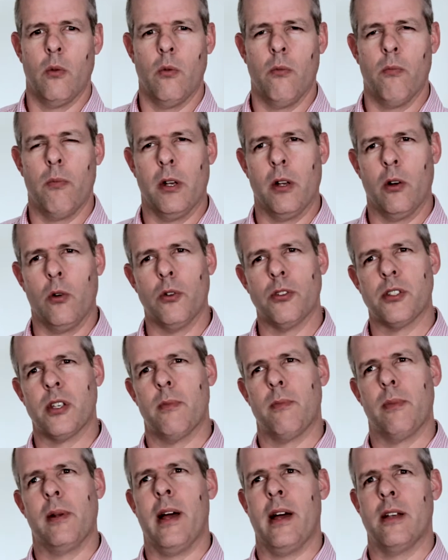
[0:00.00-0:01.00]
But I also
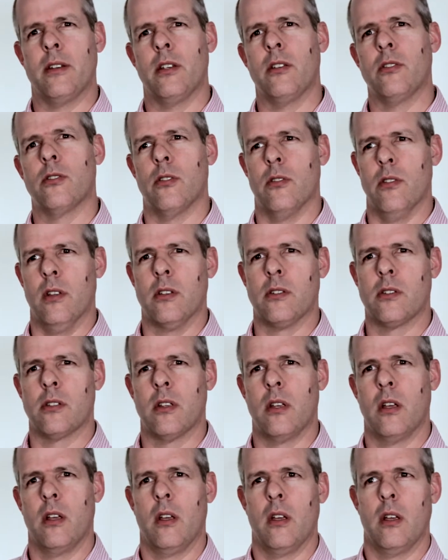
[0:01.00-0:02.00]
planned into
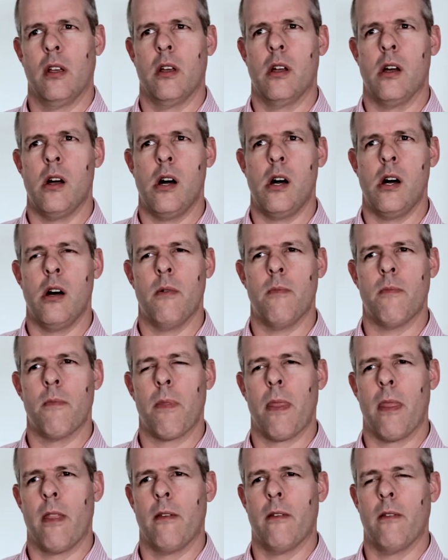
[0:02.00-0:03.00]
this
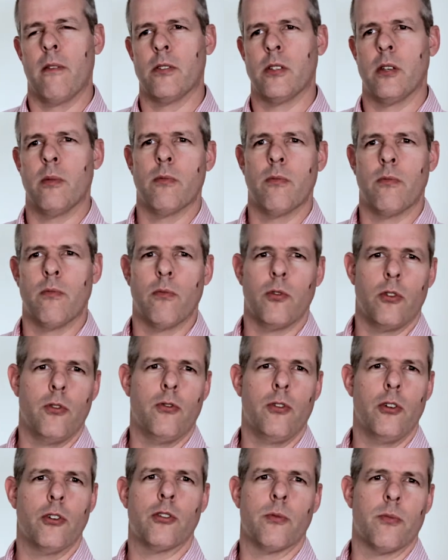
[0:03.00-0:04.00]
some
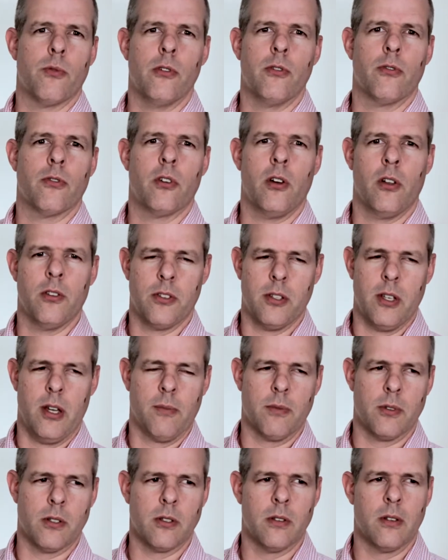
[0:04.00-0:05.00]
future-proof
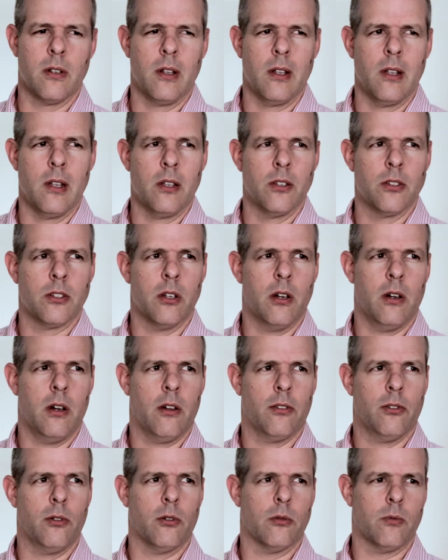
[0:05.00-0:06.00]
concepts. So I
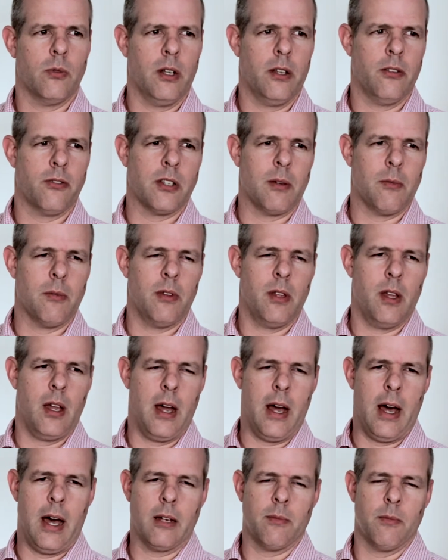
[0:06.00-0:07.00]
thought, well, if some of the
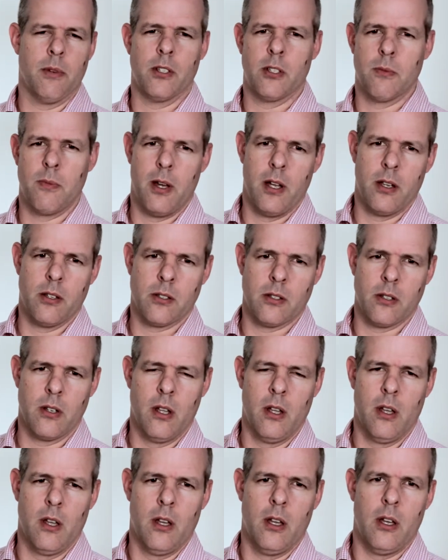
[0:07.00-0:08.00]
admin space
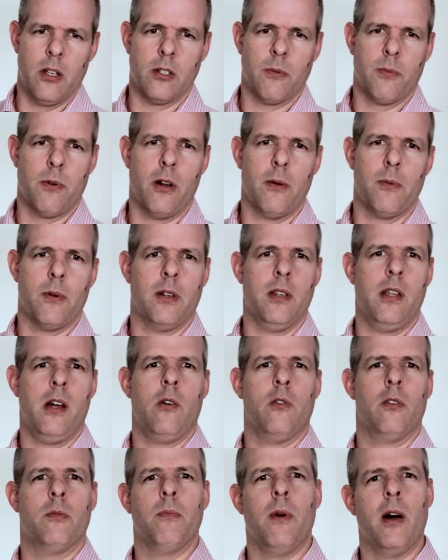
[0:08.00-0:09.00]
is appropriate
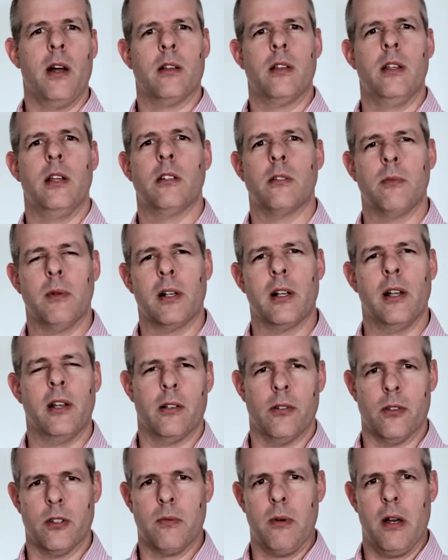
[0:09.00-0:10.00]
now, it might need to be
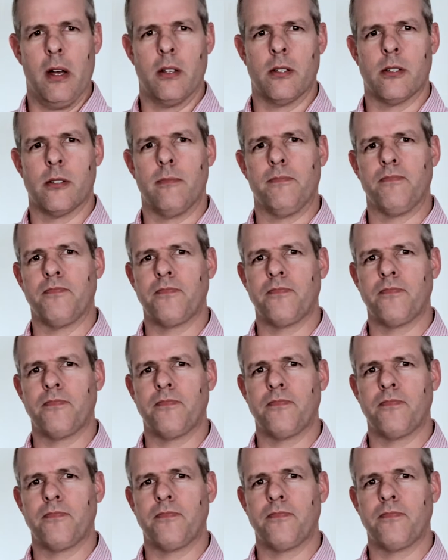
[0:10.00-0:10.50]
clinical space.